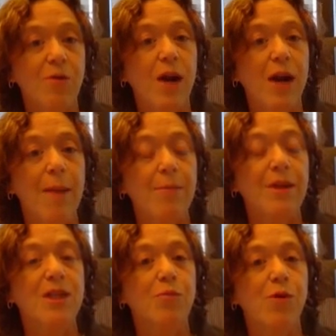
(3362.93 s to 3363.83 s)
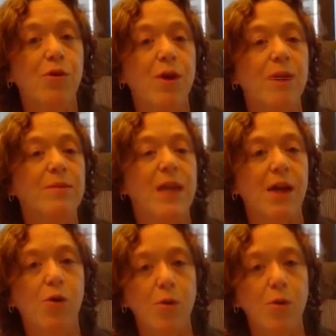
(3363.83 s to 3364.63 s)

what happens to programs like whole